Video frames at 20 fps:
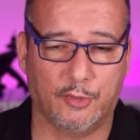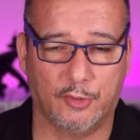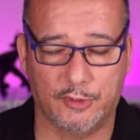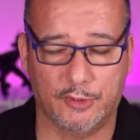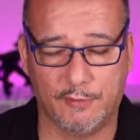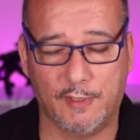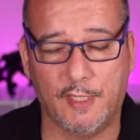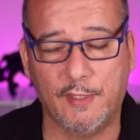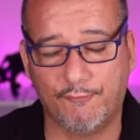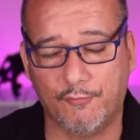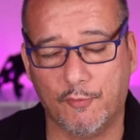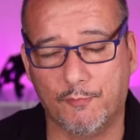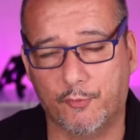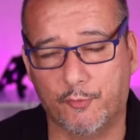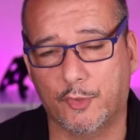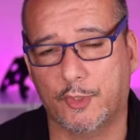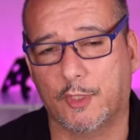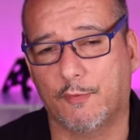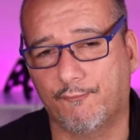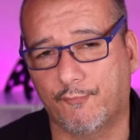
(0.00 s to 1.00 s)
if you
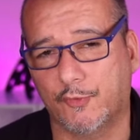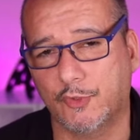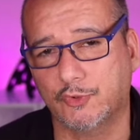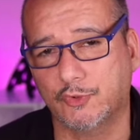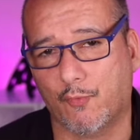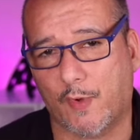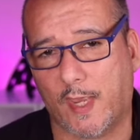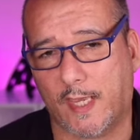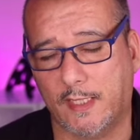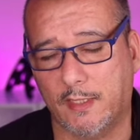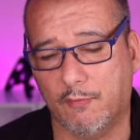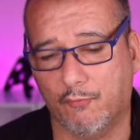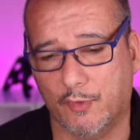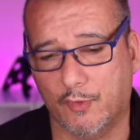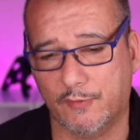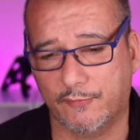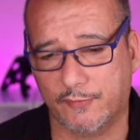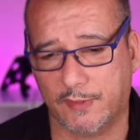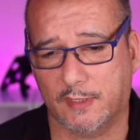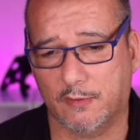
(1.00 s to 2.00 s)
book your first wedding,
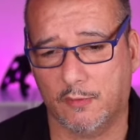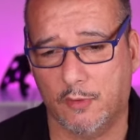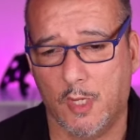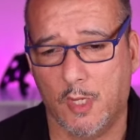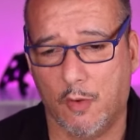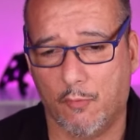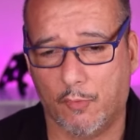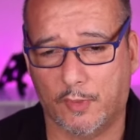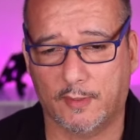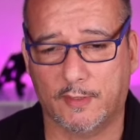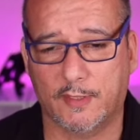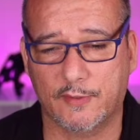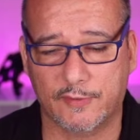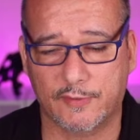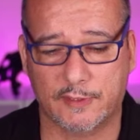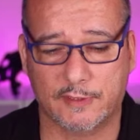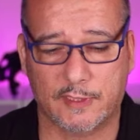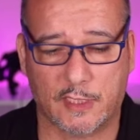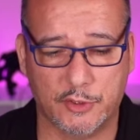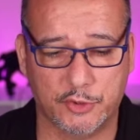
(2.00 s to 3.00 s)
one of the
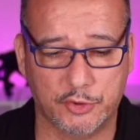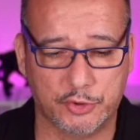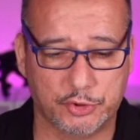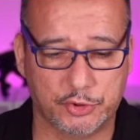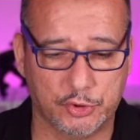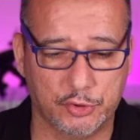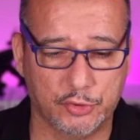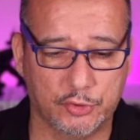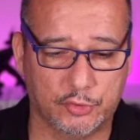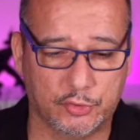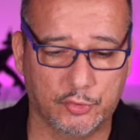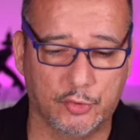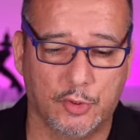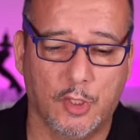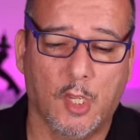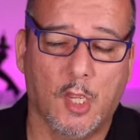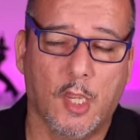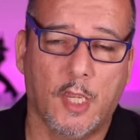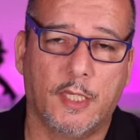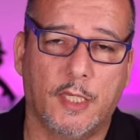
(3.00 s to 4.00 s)
things that you should do,
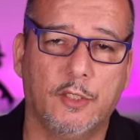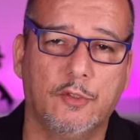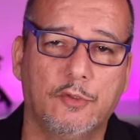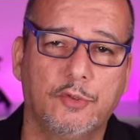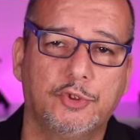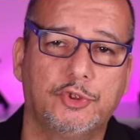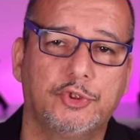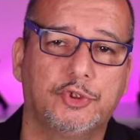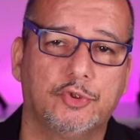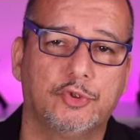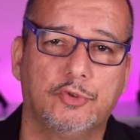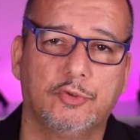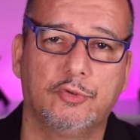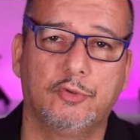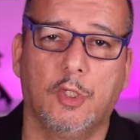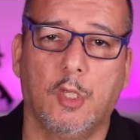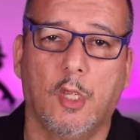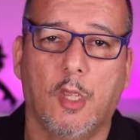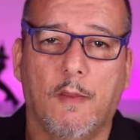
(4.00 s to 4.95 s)
you should